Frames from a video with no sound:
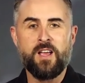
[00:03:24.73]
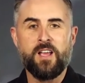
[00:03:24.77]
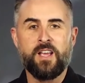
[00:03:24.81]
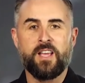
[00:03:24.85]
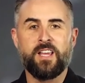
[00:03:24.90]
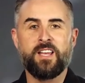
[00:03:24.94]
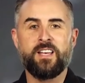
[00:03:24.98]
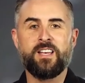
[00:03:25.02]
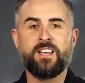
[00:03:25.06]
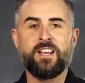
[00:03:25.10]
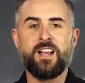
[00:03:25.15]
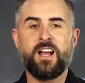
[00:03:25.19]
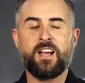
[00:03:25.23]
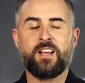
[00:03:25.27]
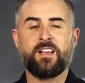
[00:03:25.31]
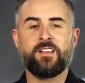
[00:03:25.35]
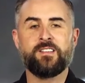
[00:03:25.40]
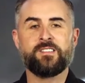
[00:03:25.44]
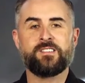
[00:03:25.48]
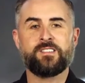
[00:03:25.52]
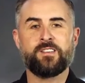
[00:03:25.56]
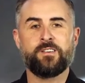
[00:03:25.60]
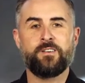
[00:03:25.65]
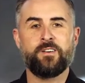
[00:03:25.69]
he did not
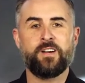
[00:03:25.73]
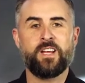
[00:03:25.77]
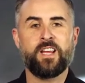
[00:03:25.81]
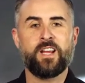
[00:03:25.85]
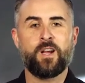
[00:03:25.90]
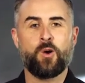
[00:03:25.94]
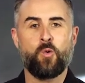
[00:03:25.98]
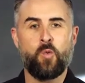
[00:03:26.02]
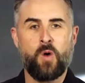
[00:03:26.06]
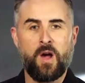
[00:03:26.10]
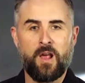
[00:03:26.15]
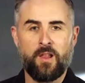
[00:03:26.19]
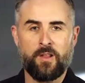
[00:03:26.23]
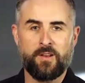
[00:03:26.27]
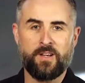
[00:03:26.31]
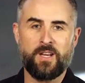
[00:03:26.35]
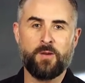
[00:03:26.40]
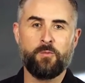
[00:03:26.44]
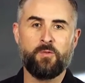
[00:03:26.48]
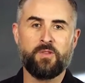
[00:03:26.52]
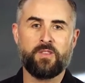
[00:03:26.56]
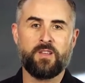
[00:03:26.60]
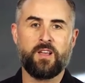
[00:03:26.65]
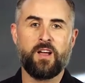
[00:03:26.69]
consider equality
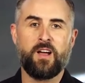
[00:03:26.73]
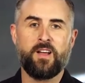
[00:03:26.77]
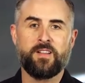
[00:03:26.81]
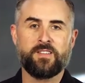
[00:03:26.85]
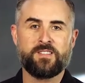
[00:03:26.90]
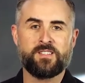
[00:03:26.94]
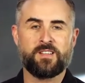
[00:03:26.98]
with God